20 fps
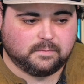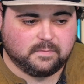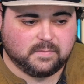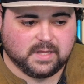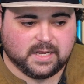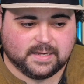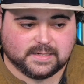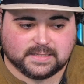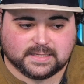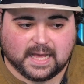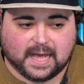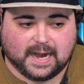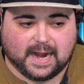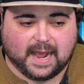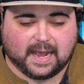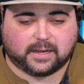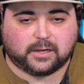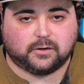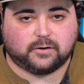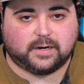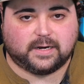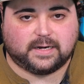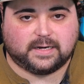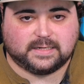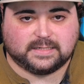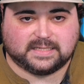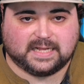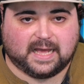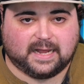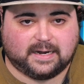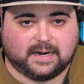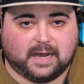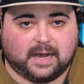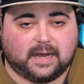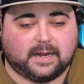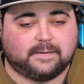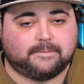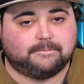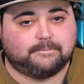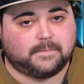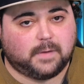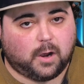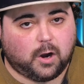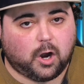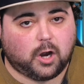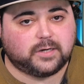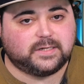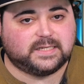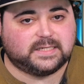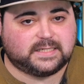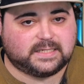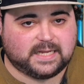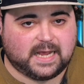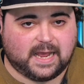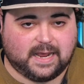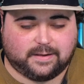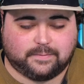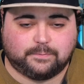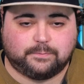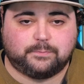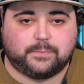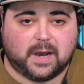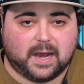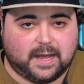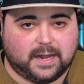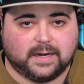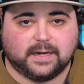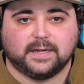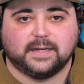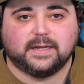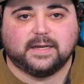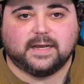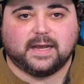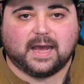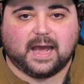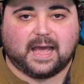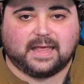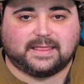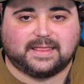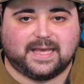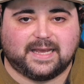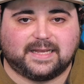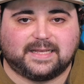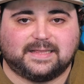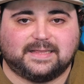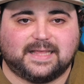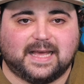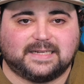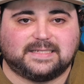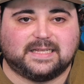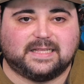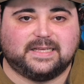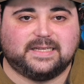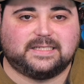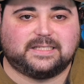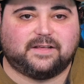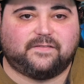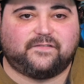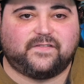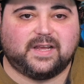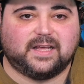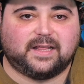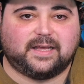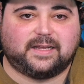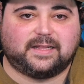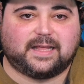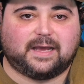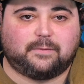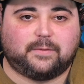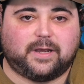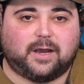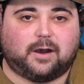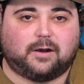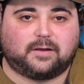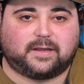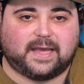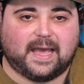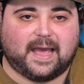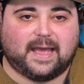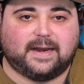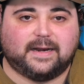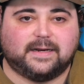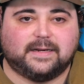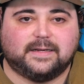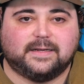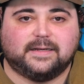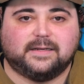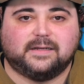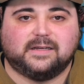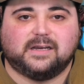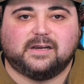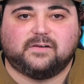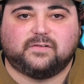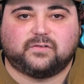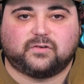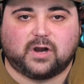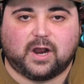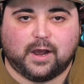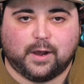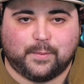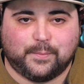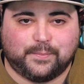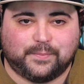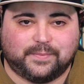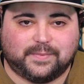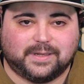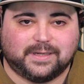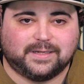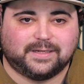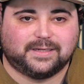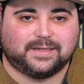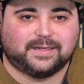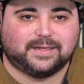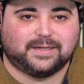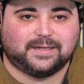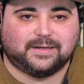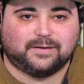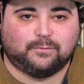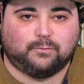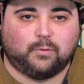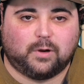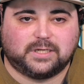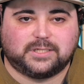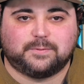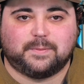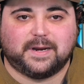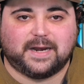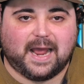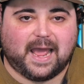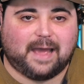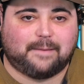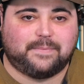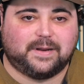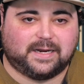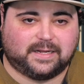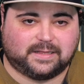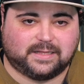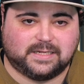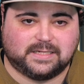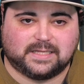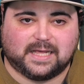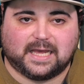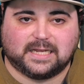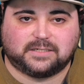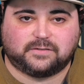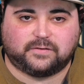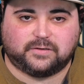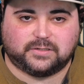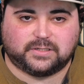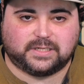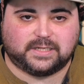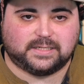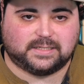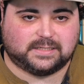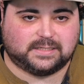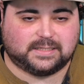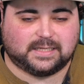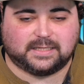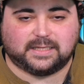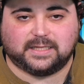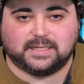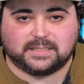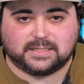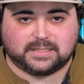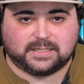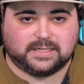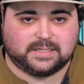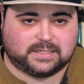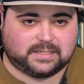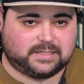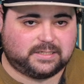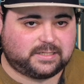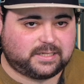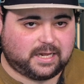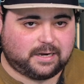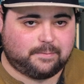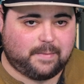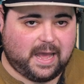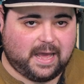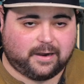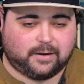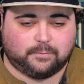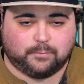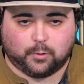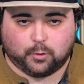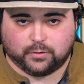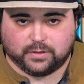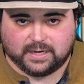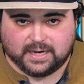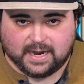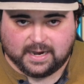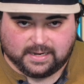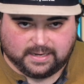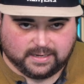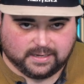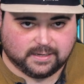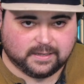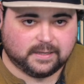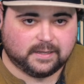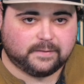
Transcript: Is that accurate? Is that not? Hard to say. But I think that's at least the feeling that we all get from what's been happening these last few seasons, that this season is going to matter more than any.